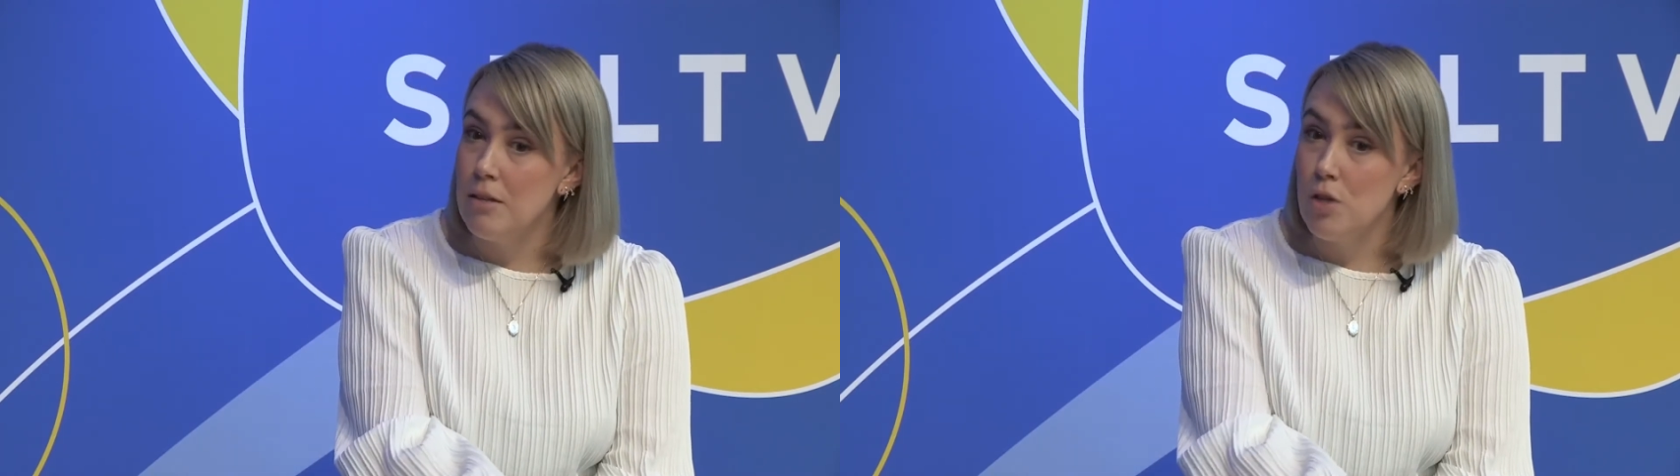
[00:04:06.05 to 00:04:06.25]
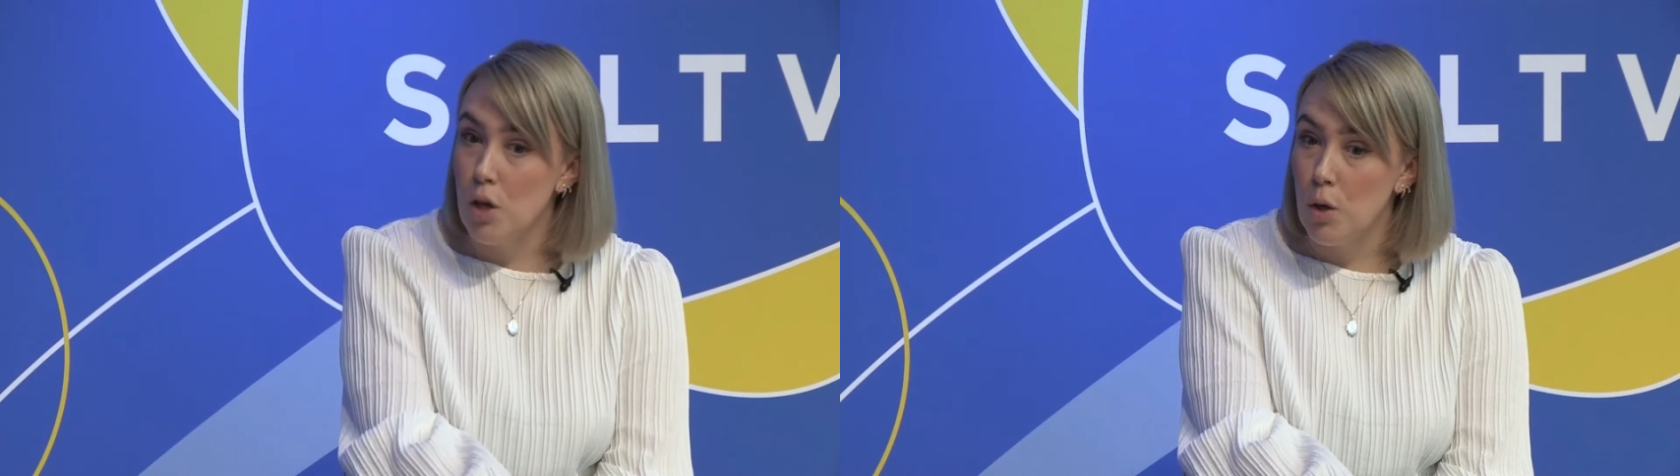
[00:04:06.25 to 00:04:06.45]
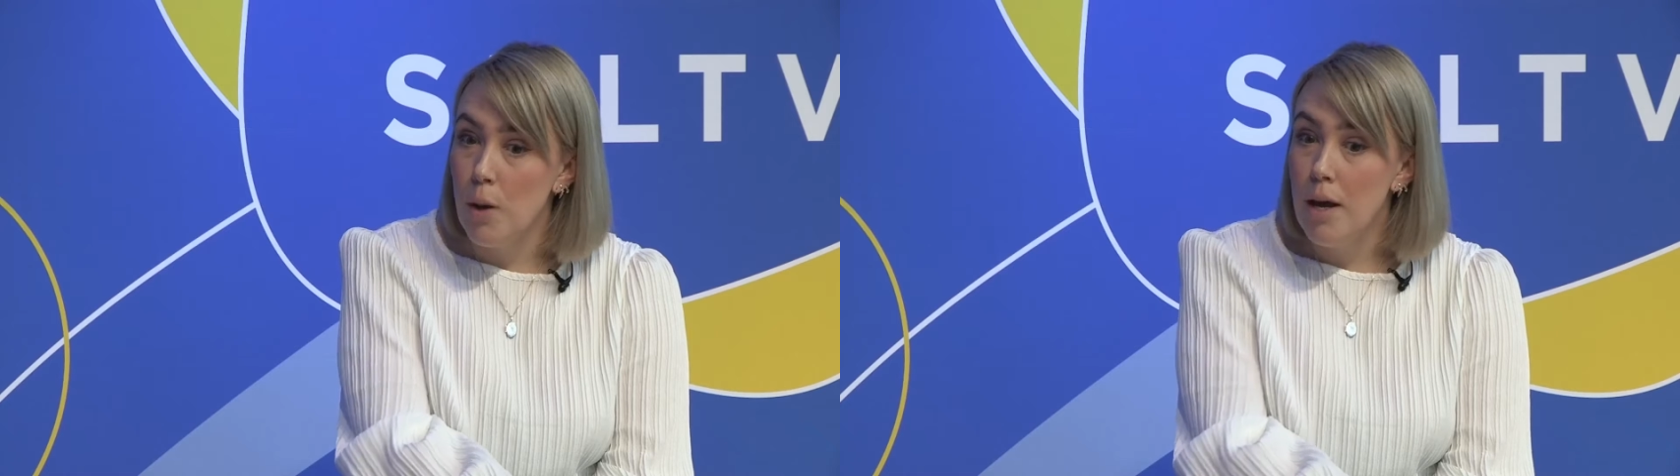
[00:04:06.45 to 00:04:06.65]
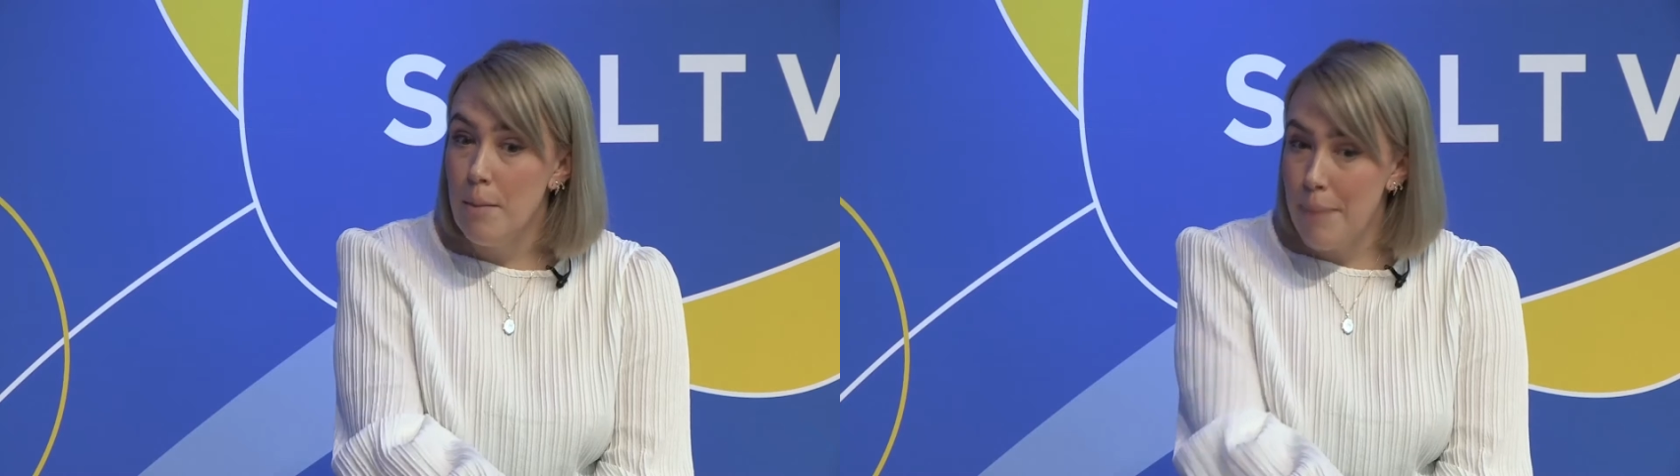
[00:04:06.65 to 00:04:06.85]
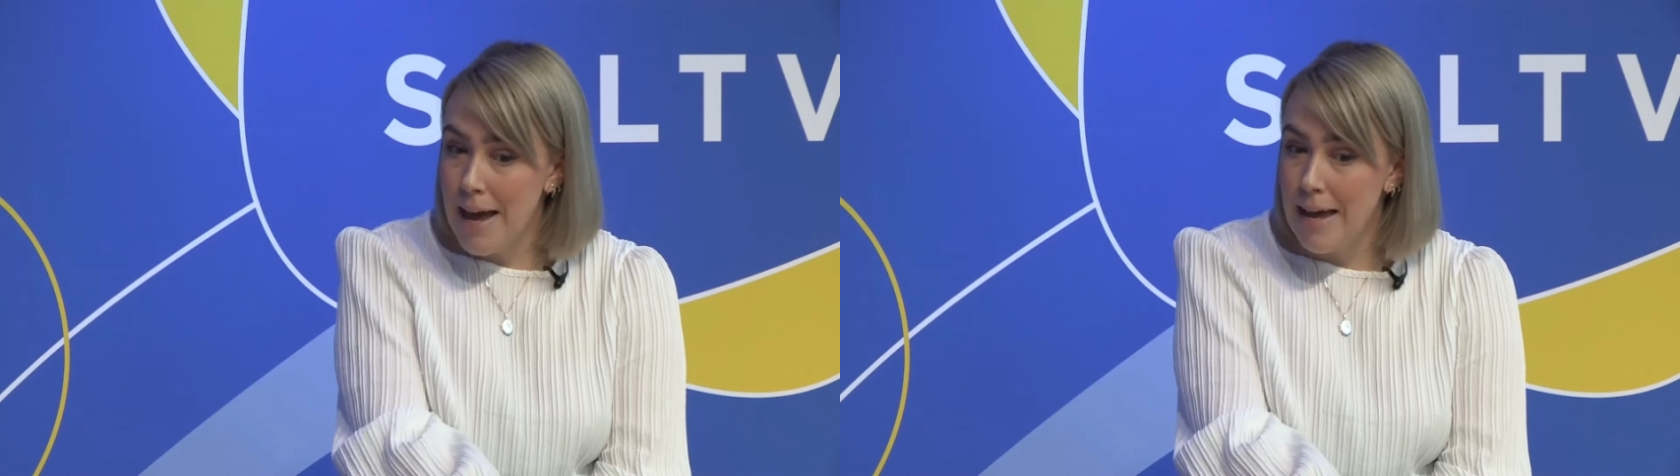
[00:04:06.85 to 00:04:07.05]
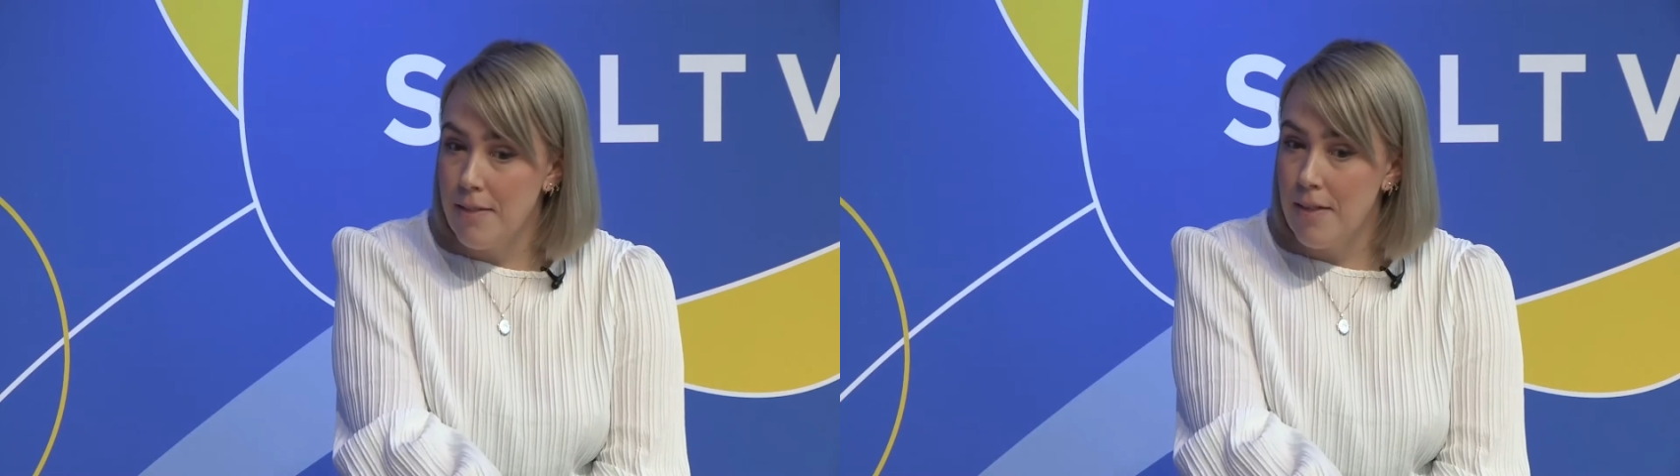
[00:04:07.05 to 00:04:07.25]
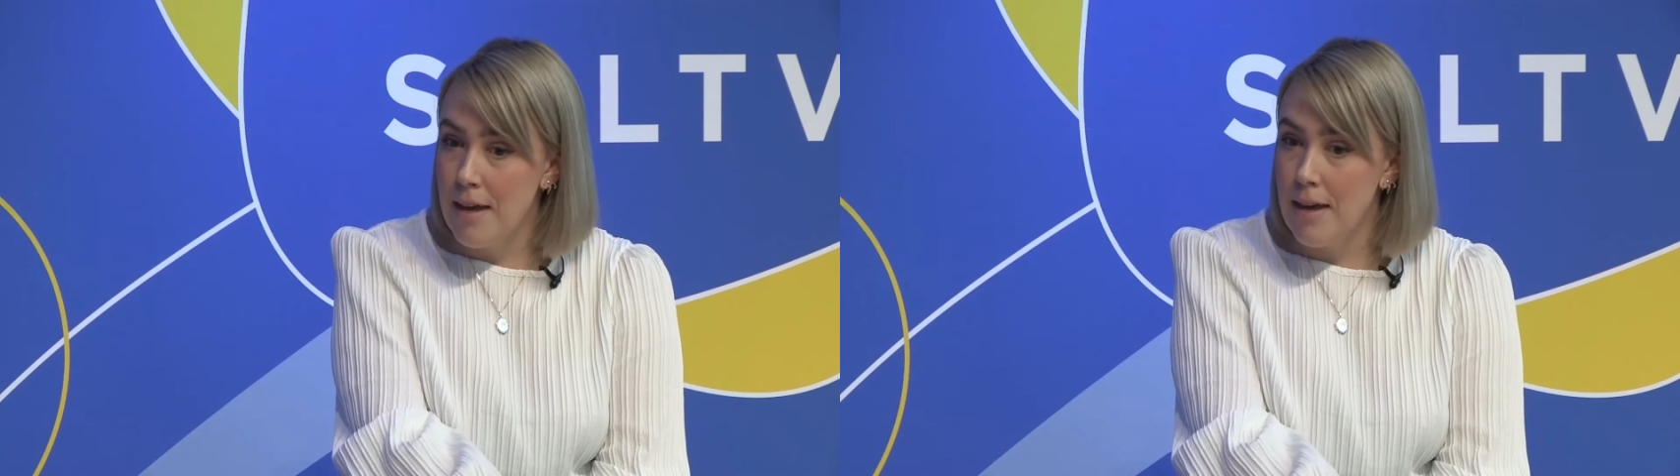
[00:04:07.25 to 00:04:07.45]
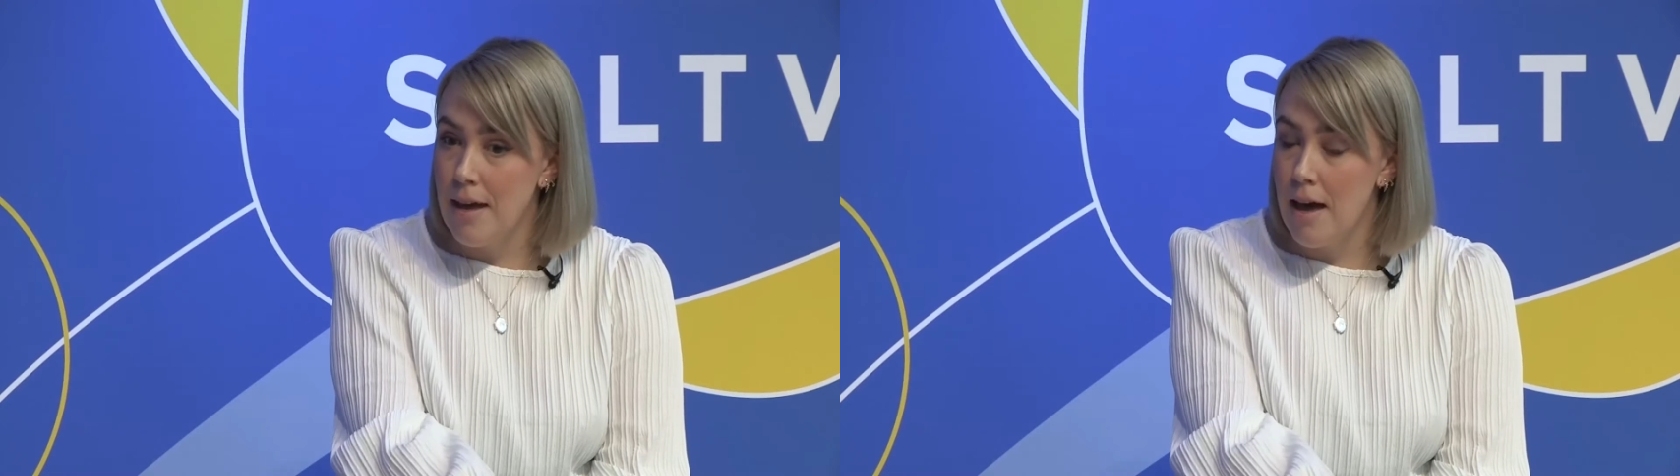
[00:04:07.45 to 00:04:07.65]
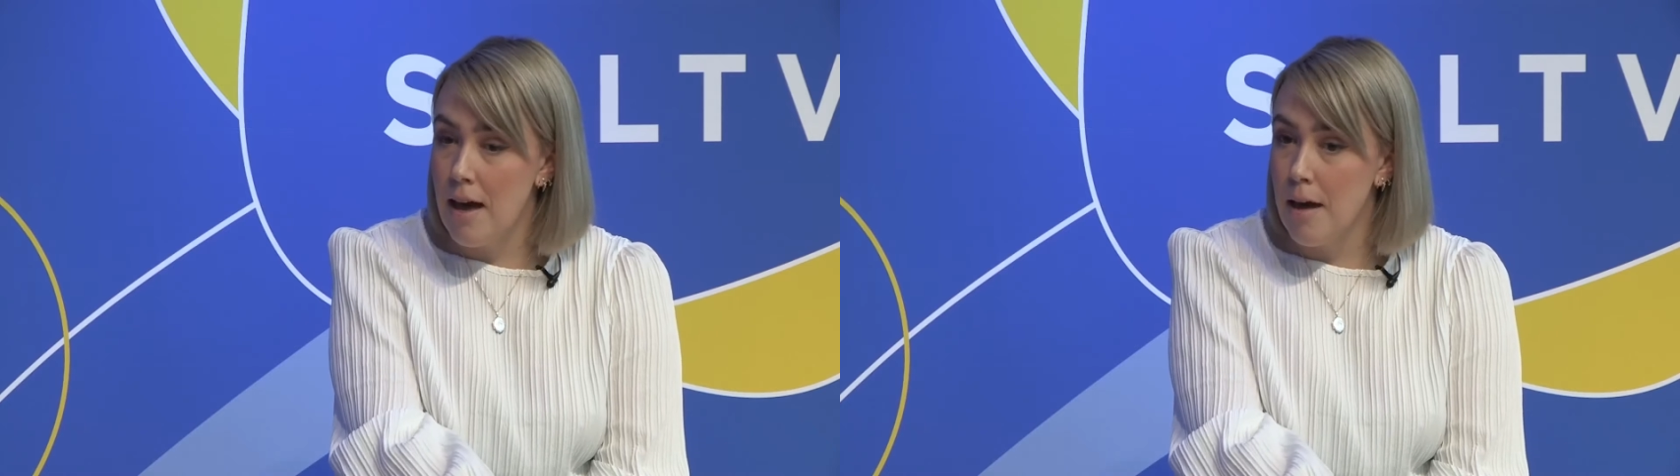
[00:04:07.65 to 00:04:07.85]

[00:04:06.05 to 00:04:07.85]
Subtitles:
to pay the